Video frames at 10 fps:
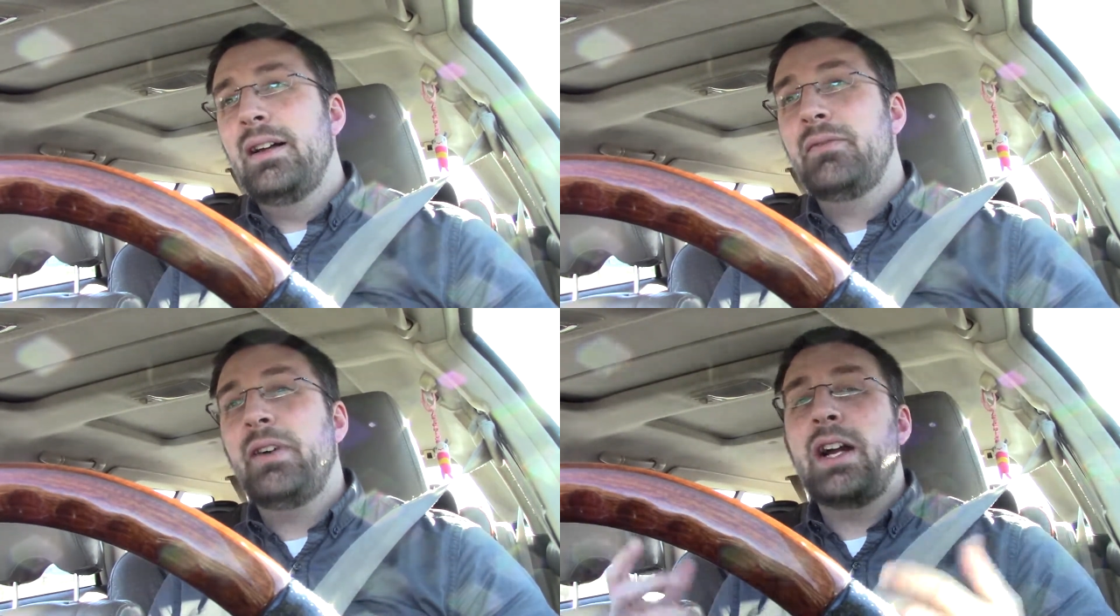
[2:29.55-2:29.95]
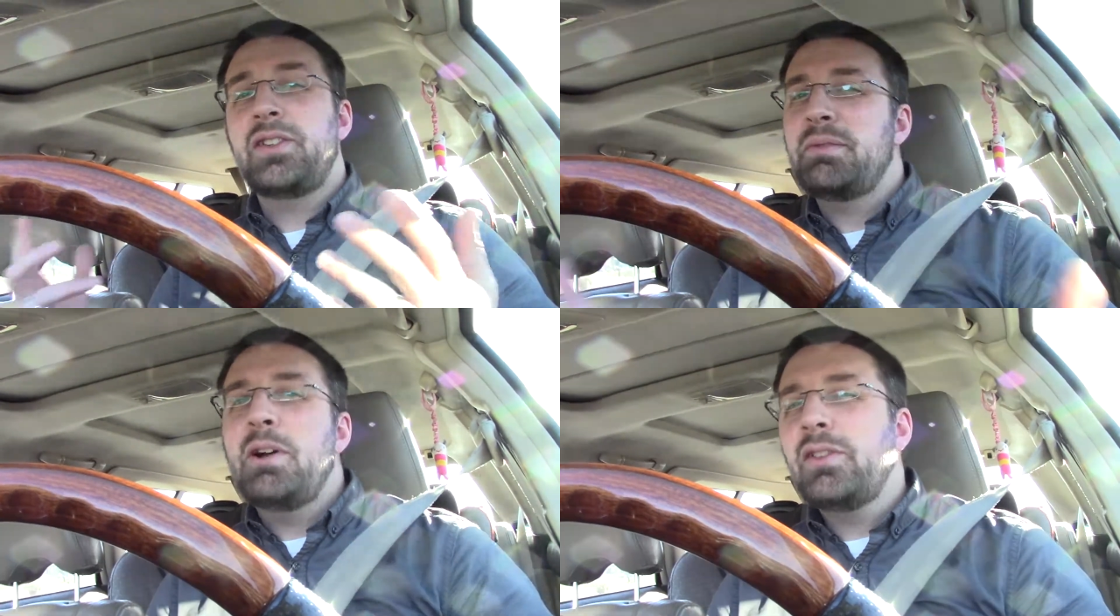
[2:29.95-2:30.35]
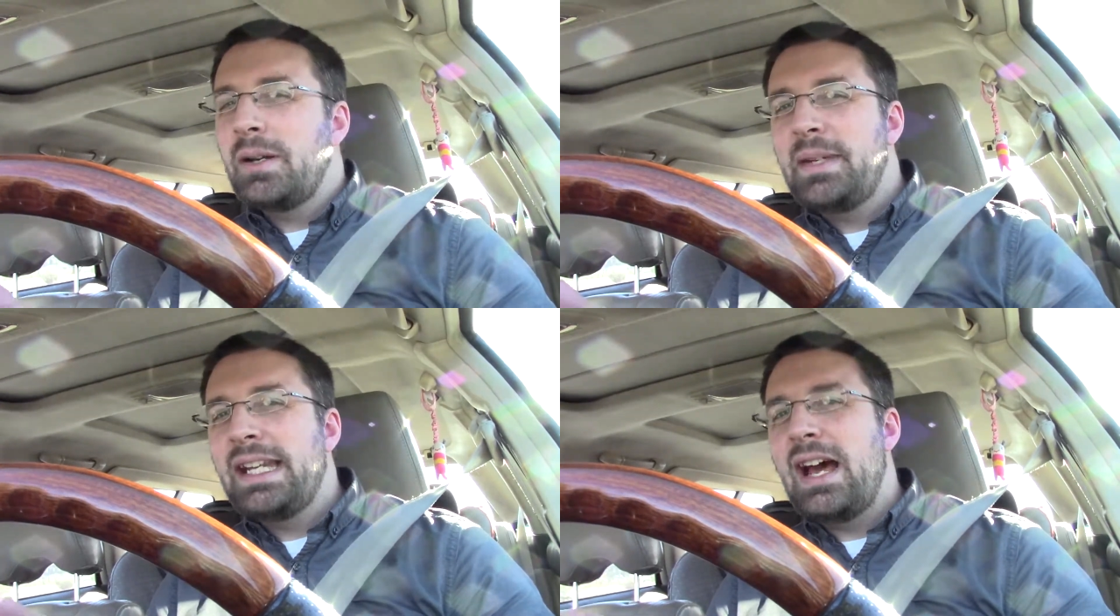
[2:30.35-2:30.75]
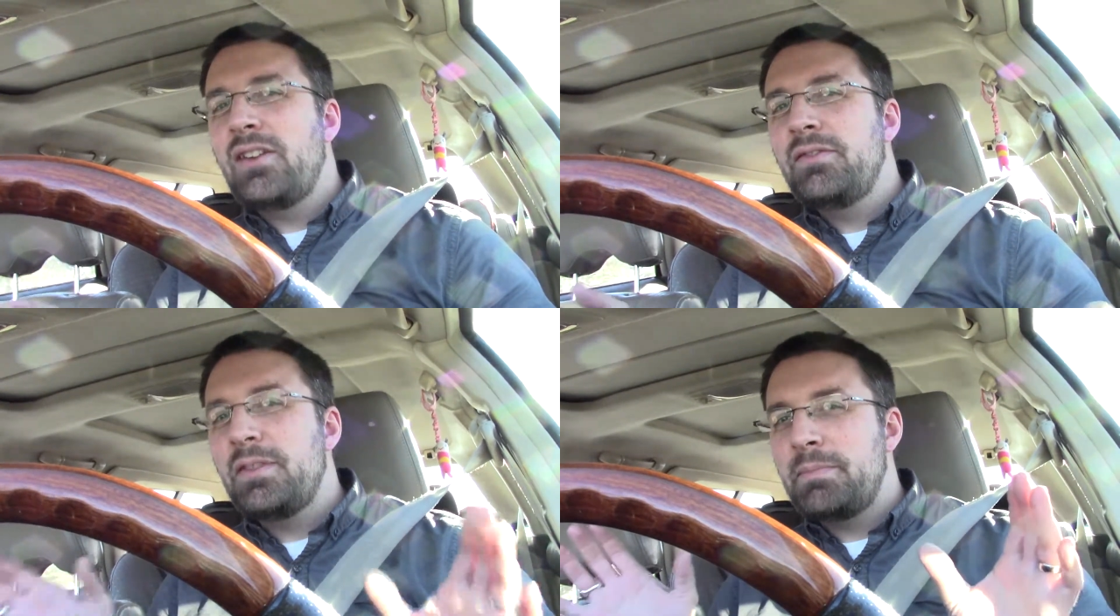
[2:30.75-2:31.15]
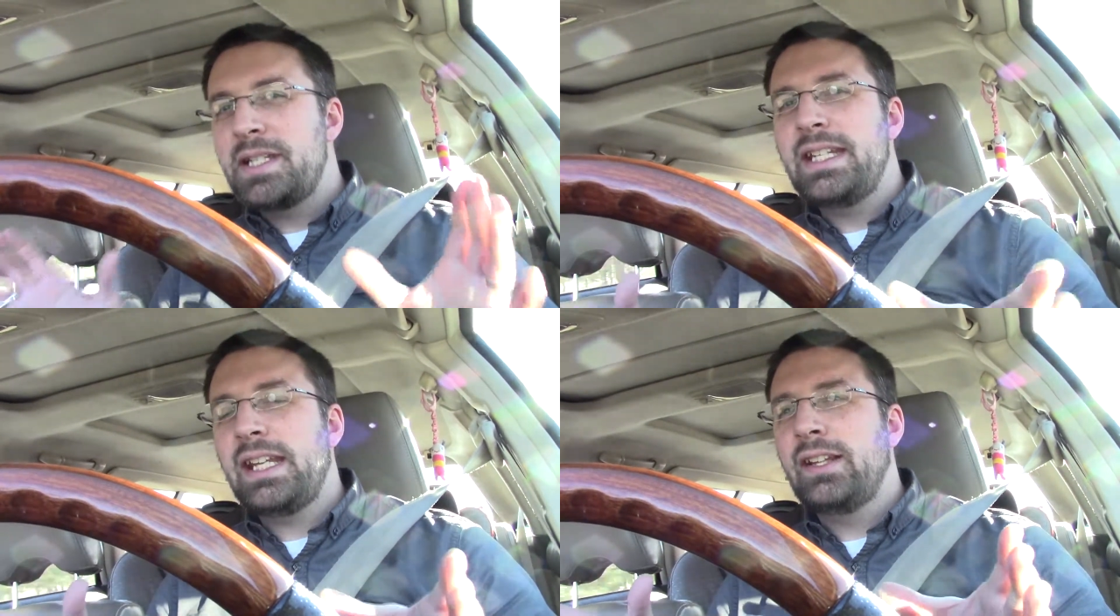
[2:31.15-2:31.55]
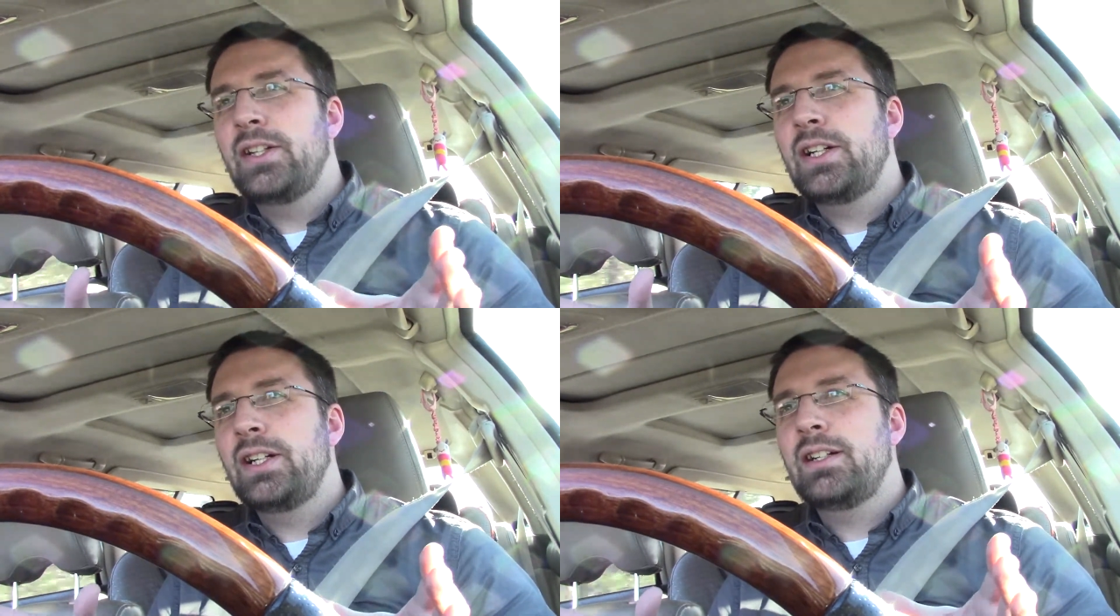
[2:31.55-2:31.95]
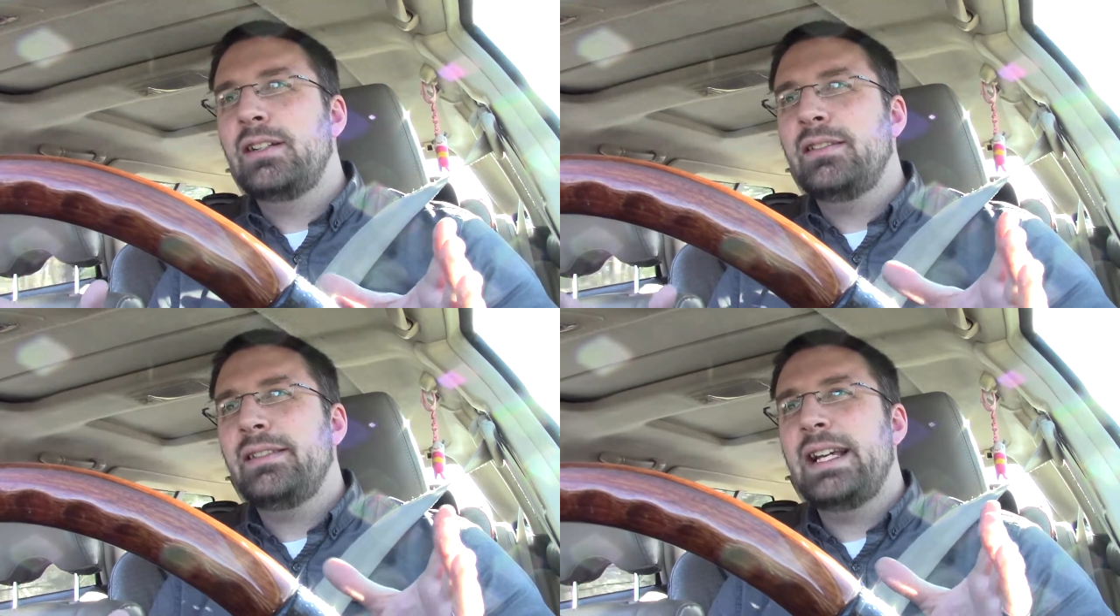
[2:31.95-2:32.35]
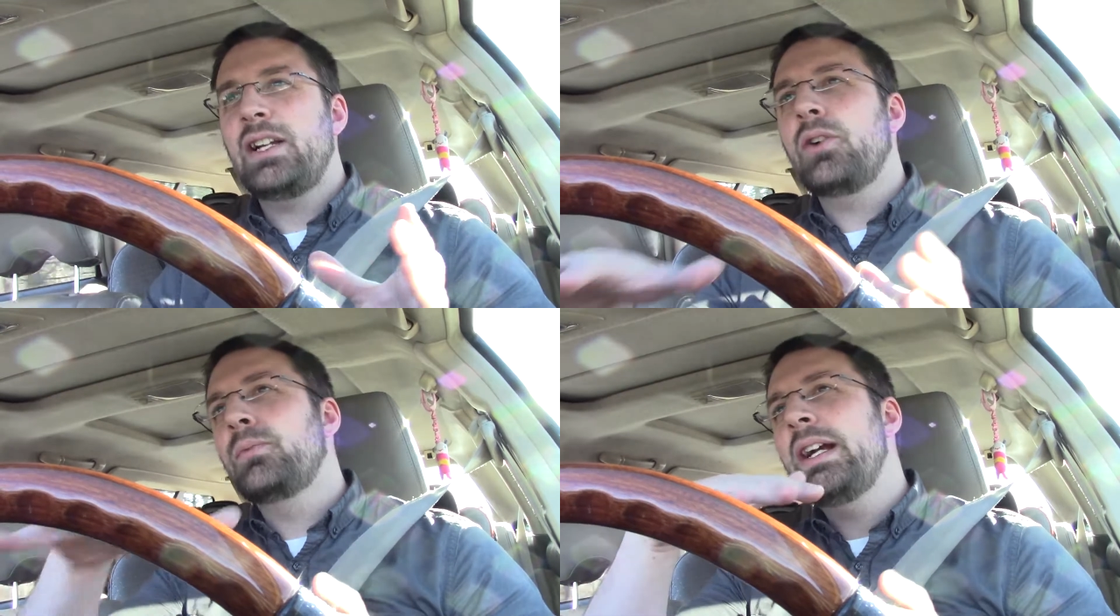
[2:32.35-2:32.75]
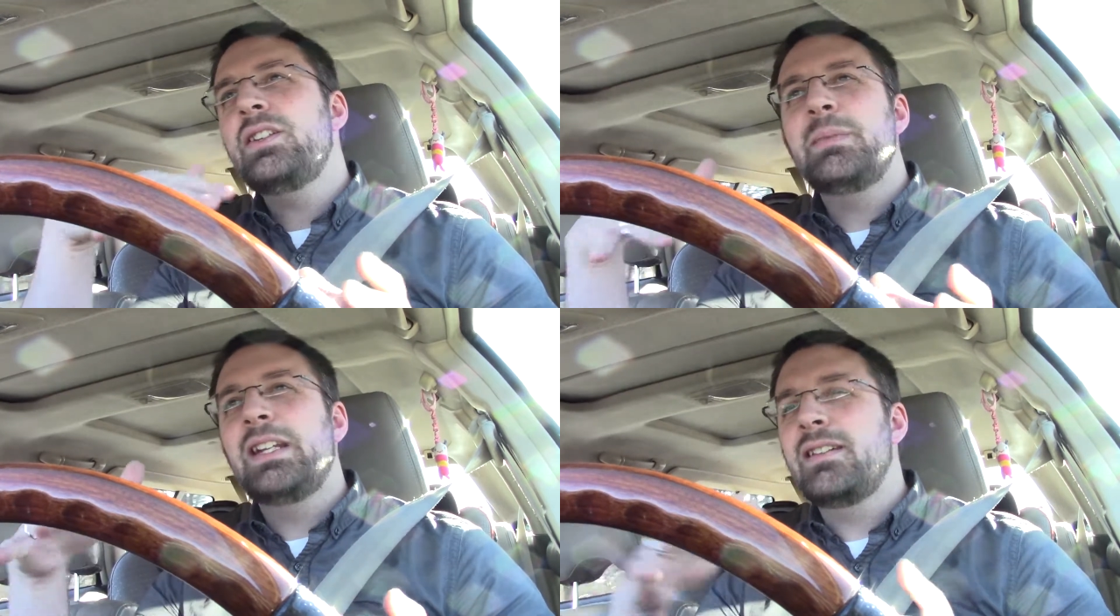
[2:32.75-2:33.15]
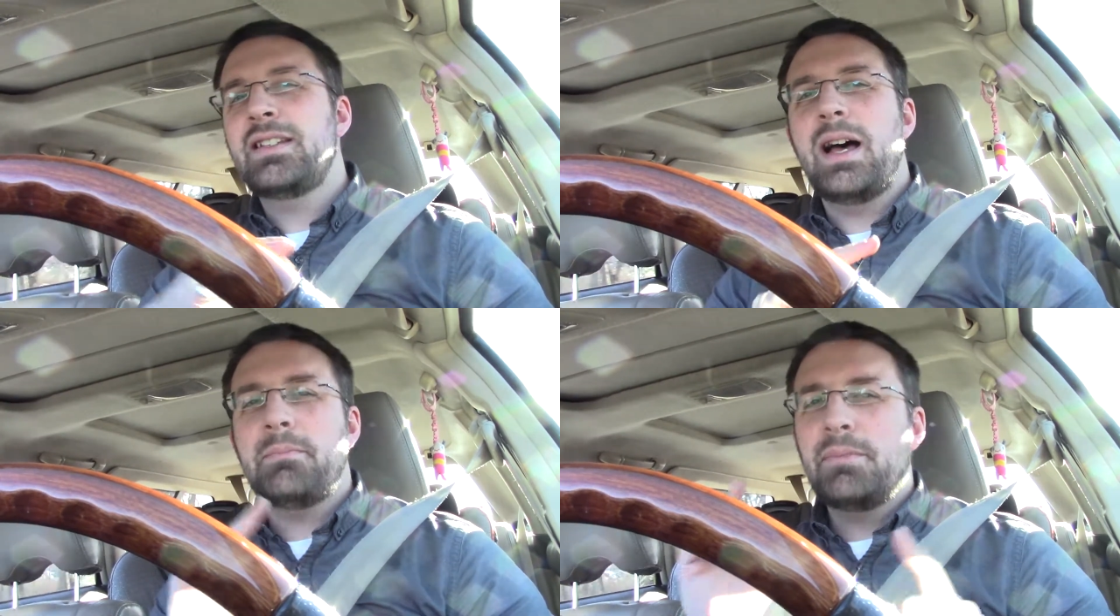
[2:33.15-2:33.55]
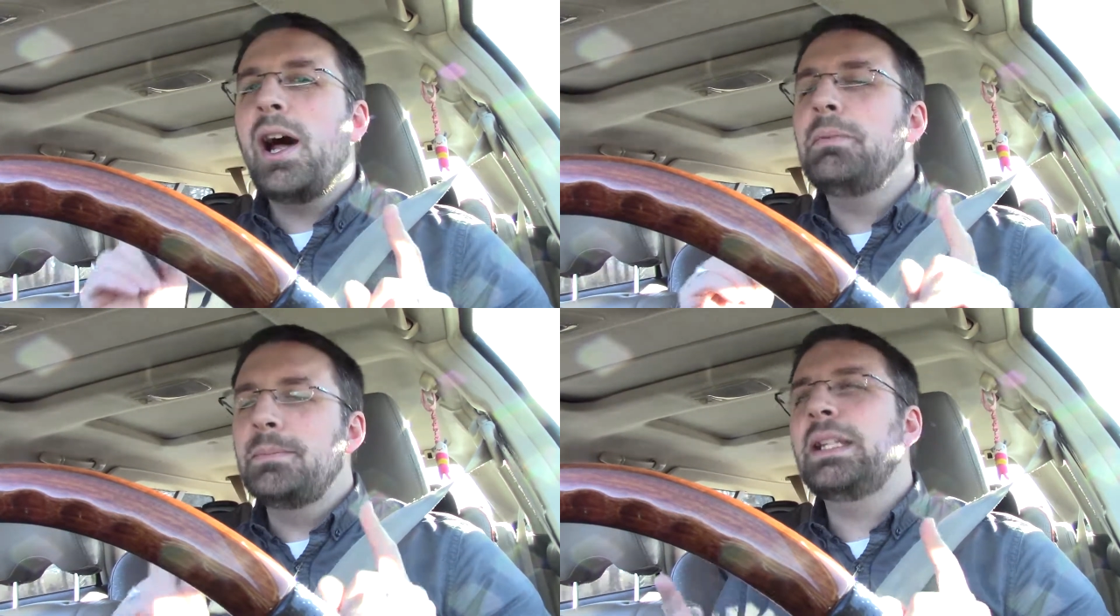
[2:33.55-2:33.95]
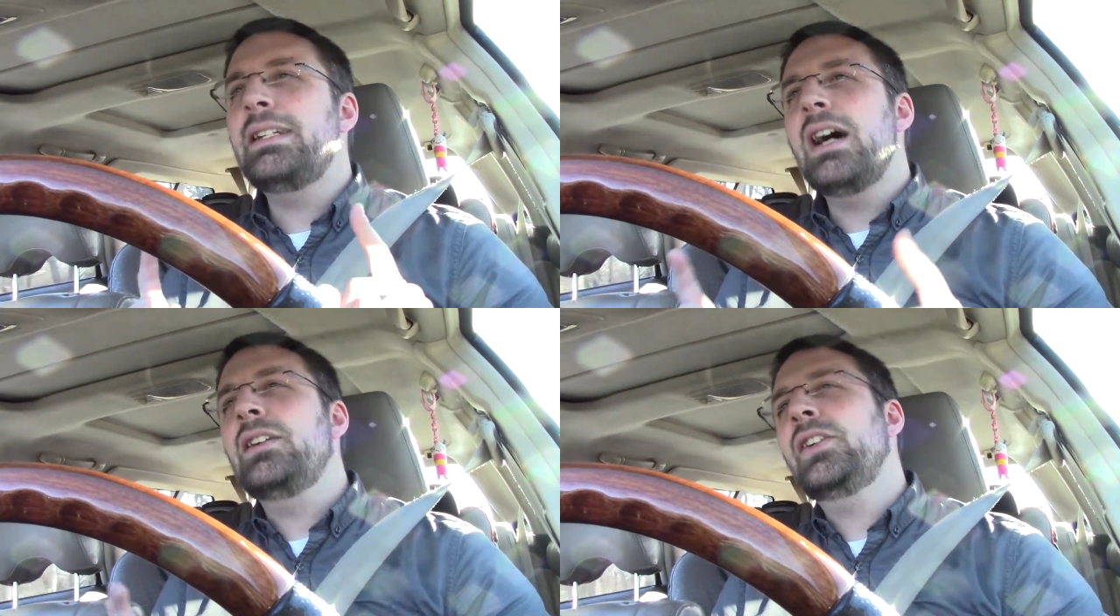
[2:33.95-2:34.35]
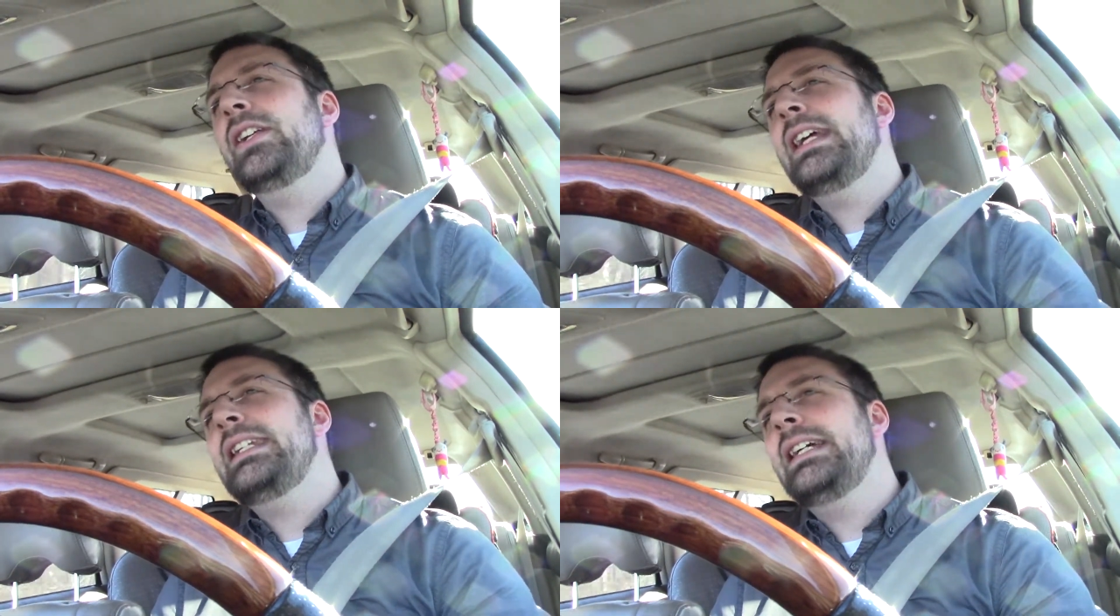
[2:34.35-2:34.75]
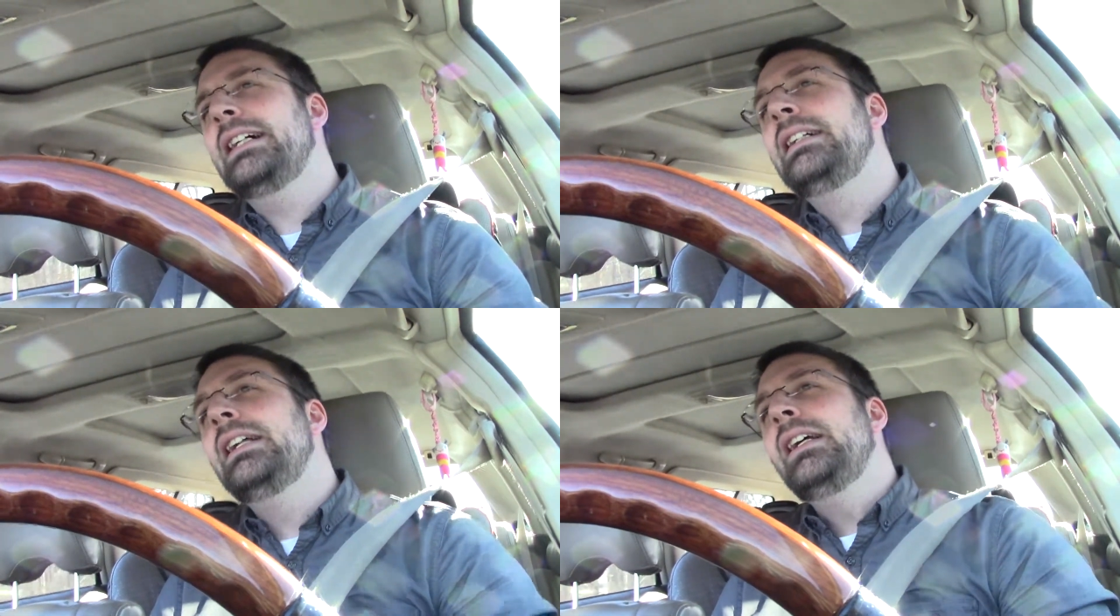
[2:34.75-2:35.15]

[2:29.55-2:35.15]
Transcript: fire smoke coming out of a particular like arrangement on top, probably not a good idea.